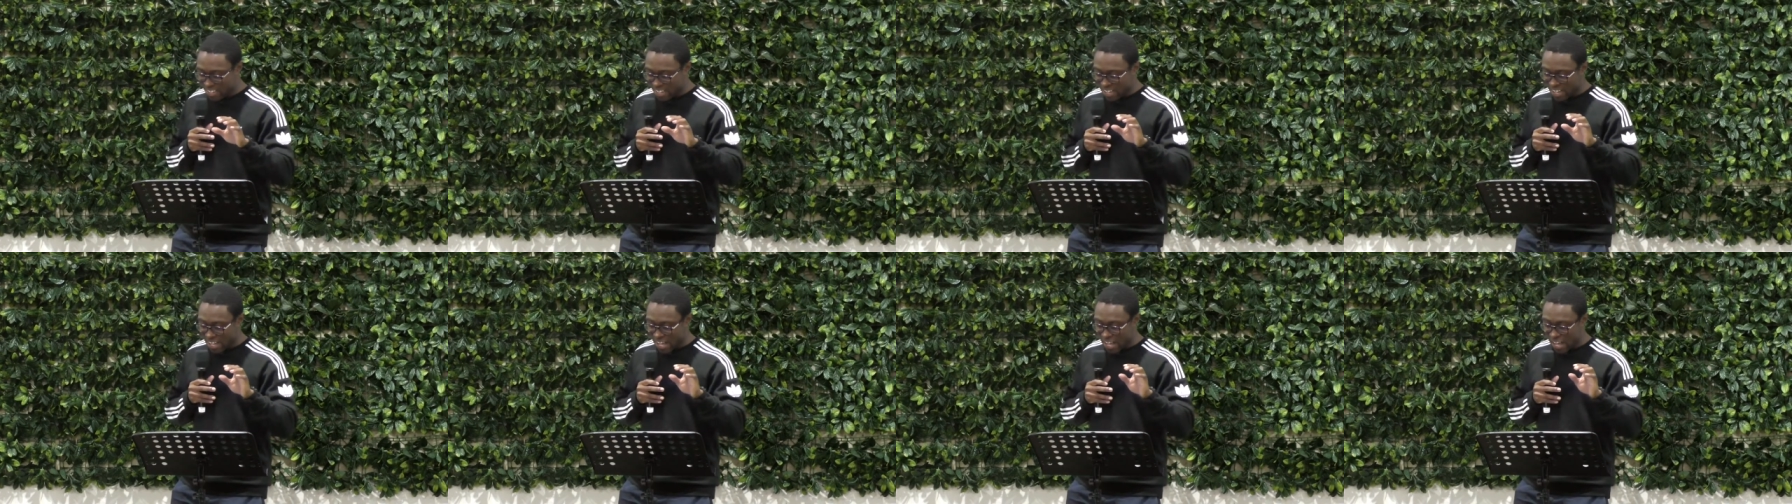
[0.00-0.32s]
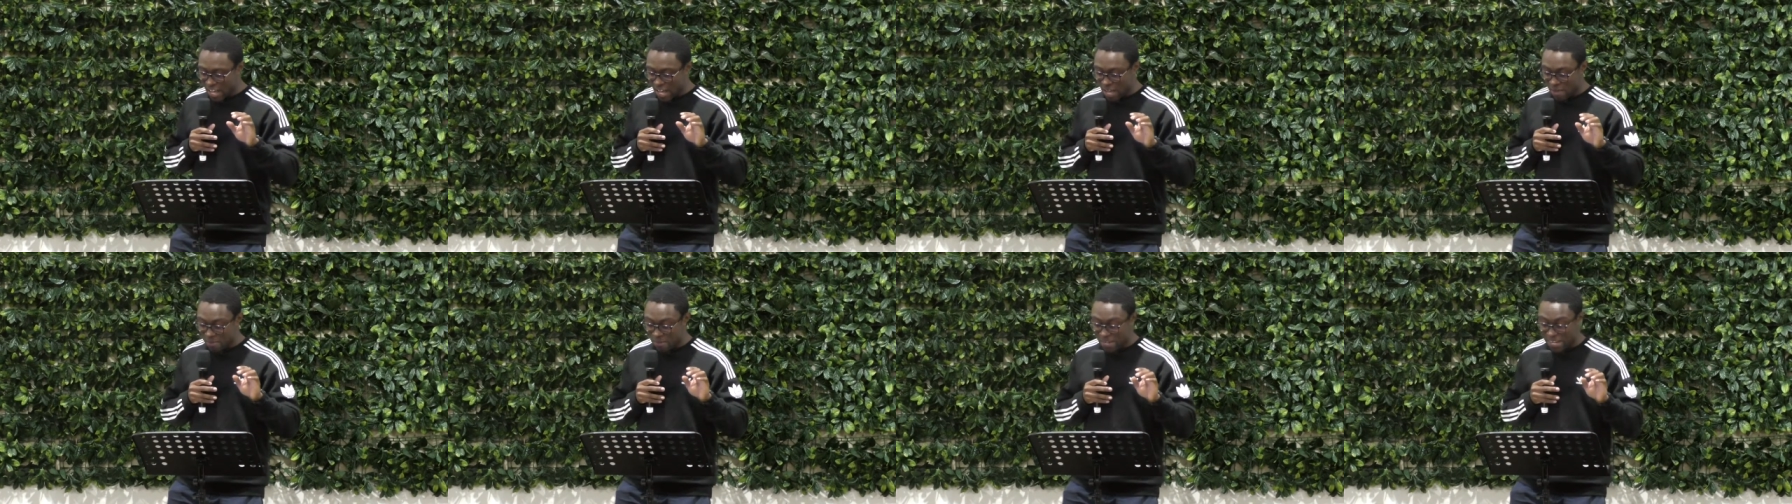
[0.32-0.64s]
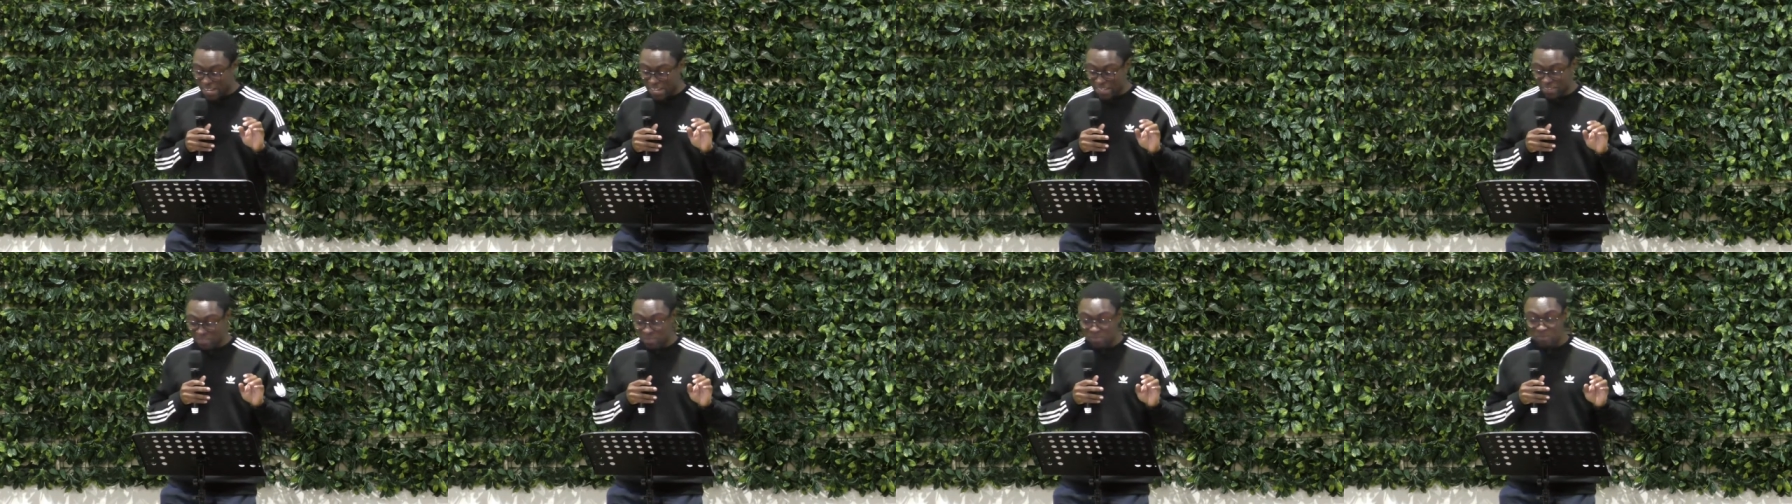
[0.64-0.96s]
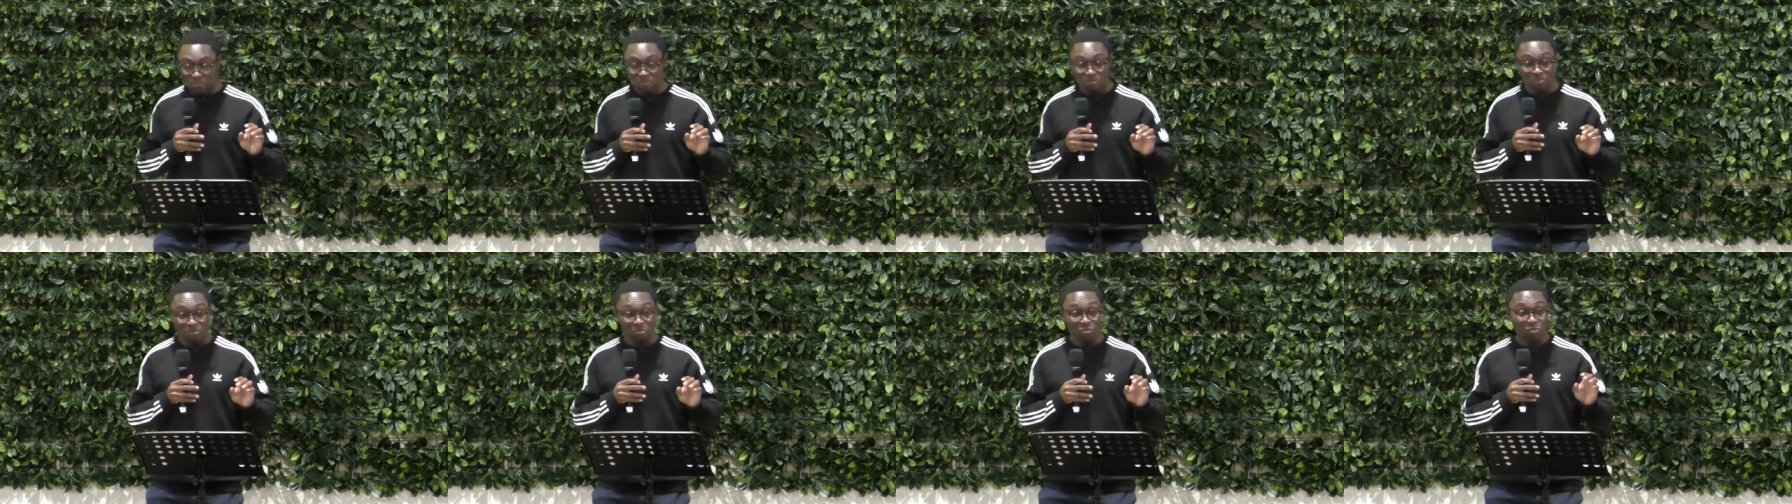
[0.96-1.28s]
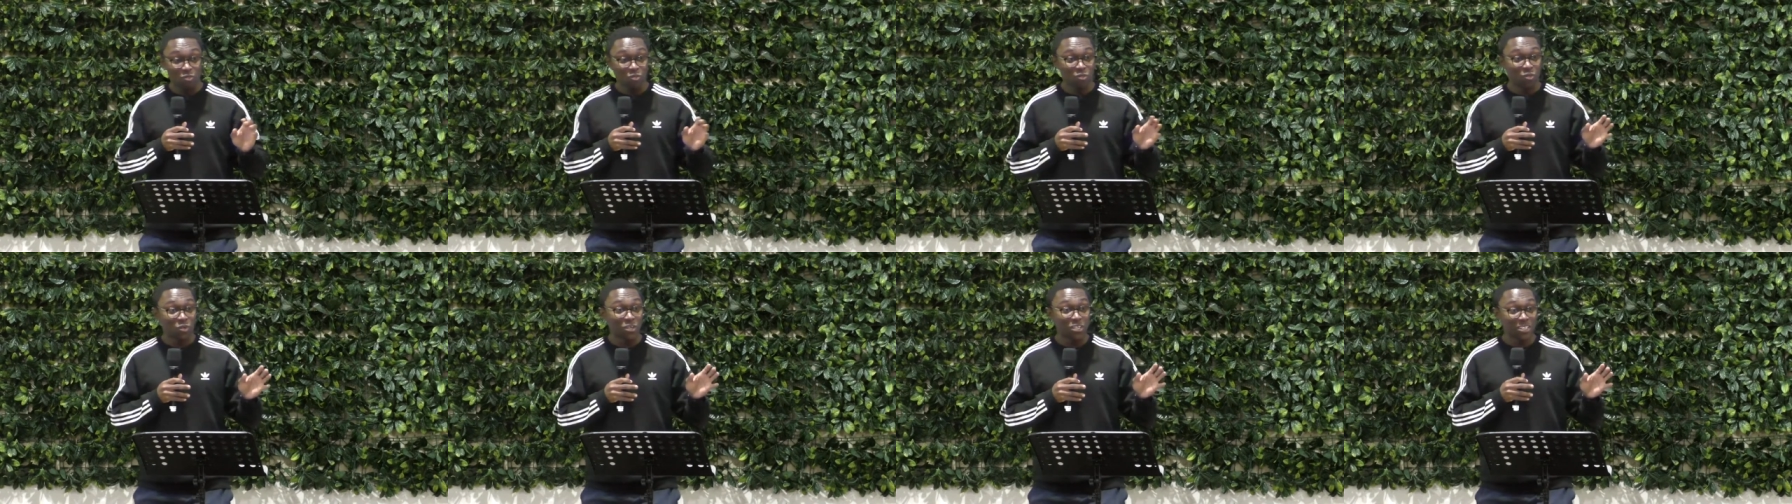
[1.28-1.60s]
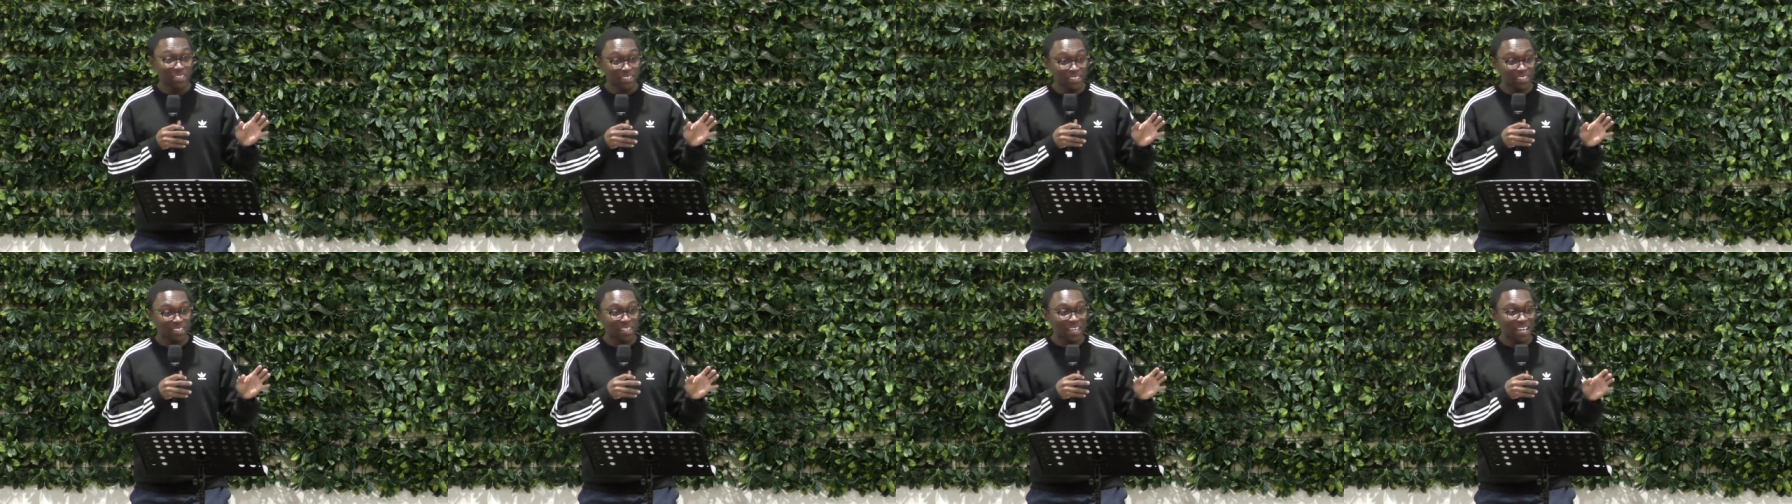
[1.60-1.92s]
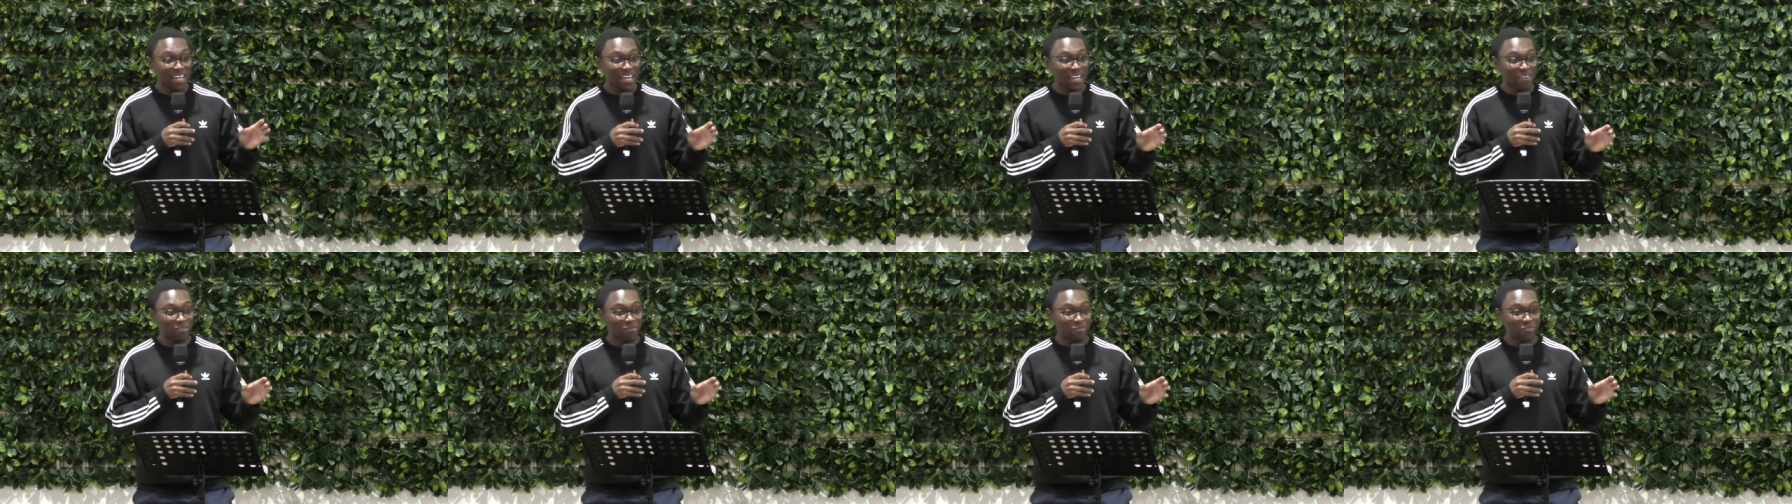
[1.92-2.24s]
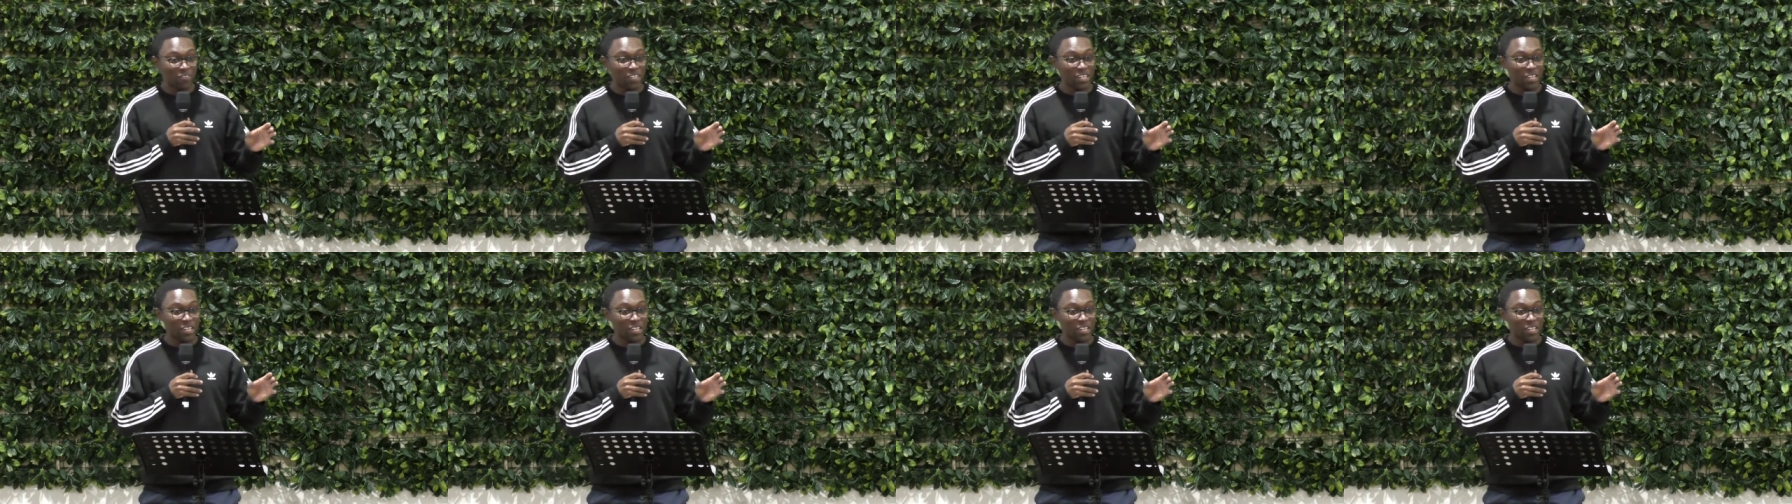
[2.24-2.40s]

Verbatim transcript: Um, and what a life